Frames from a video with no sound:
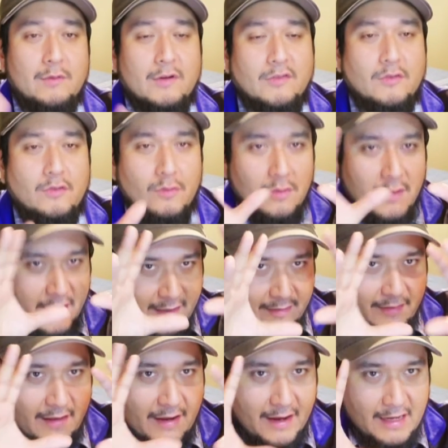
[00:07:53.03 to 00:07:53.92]
We should do like
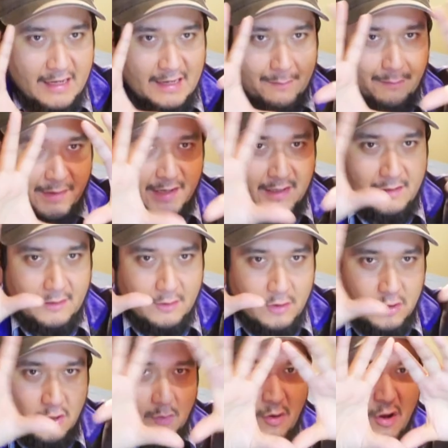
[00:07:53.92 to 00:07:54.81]
a sign, like a big
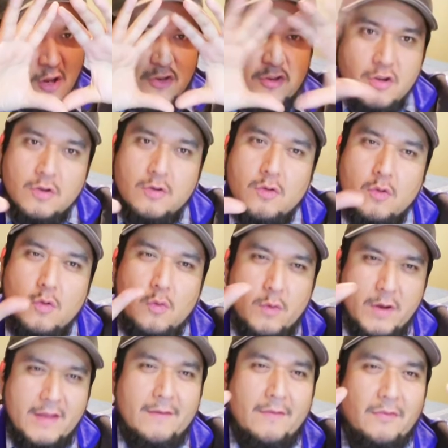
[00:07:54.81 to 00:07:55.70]
logo, new
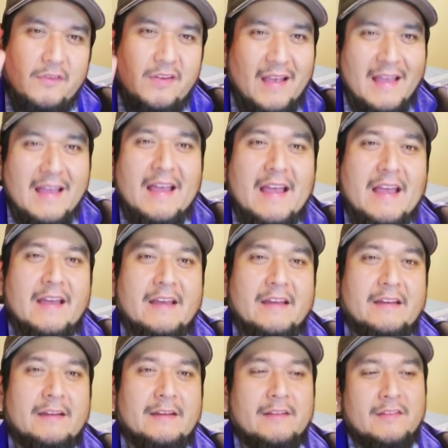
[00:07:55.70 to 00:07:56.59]
with
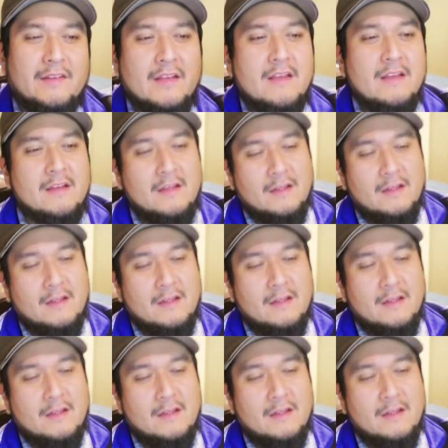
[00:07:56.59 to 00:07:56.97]
tags.